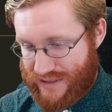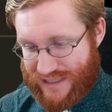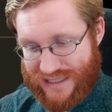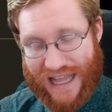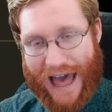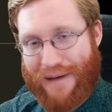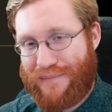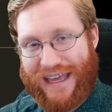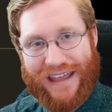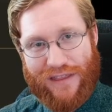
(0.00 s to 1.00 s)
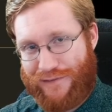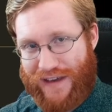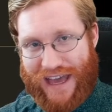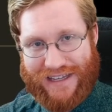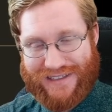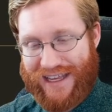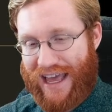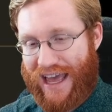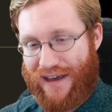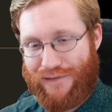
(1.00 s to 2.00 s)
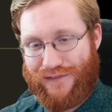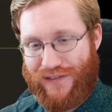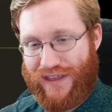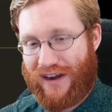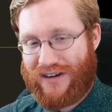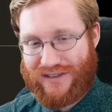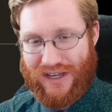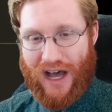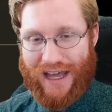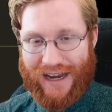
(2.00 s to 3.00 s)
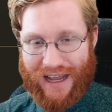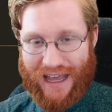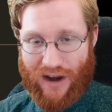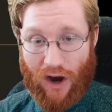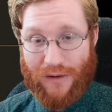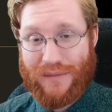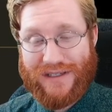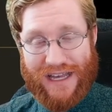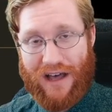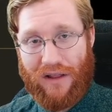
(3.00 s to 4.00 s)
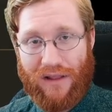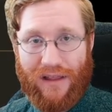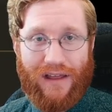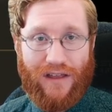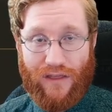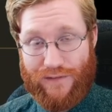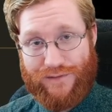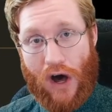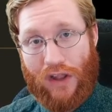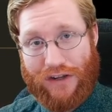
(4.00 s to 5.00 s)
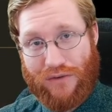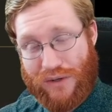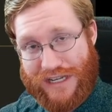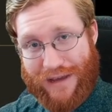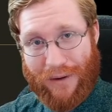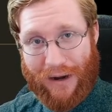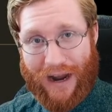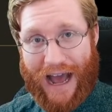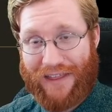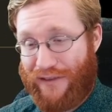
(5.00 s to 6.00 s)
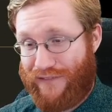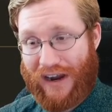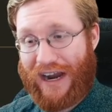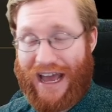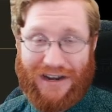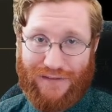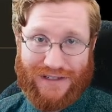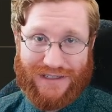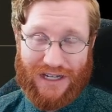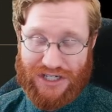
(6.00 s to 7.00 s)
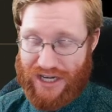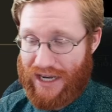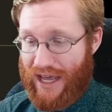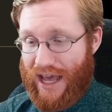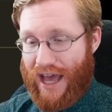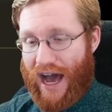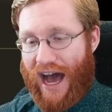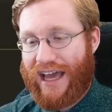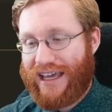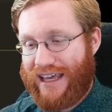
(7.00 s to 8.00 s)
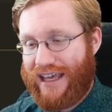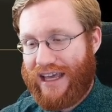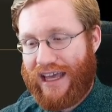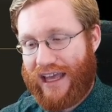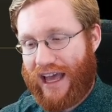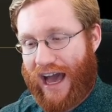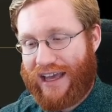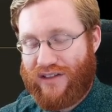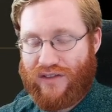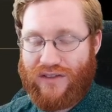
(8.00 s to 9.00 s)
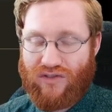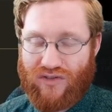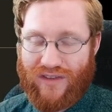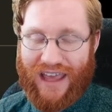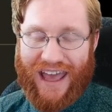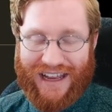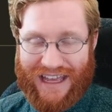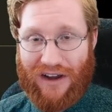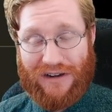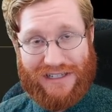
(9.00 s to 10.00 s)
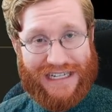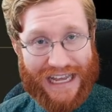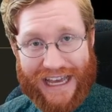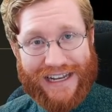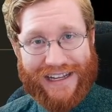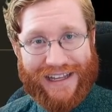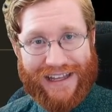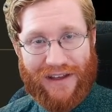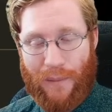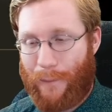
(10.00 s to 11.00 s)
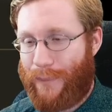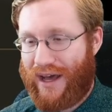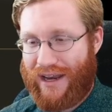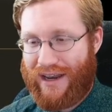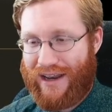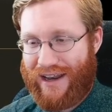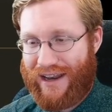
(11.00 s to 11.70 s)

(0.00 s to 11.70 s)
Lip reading: slap me in the face if there is not an Armazel, the fallen redeemer, at the very end of this dungeon. I can't guarantee it, but